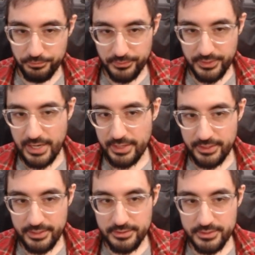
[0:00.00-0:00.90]
that
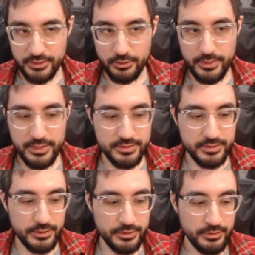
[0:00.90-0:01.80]
is skill-based
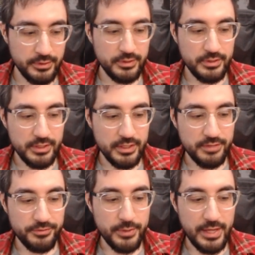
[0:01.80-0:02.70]
still.
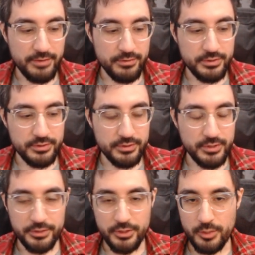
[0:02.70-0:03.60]
If you haven't
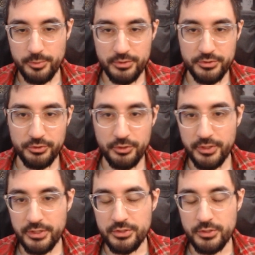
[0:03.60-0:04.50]
done Arbiter and you're
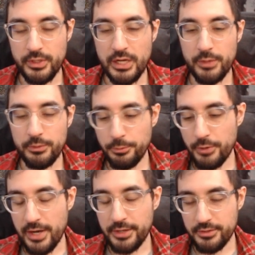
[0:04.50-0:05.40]
looking to do it, I would
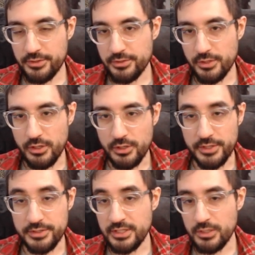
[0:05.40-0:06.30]
practice on
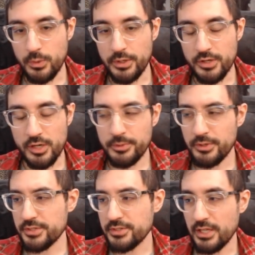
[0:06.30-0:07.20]
a T1 Arbiter
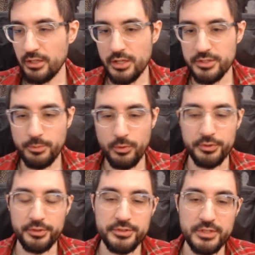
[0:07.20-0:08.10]
because you get lots of
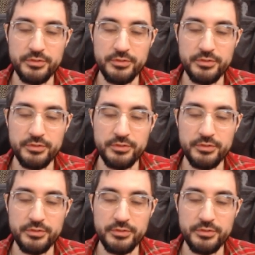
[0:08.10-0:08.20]
portals.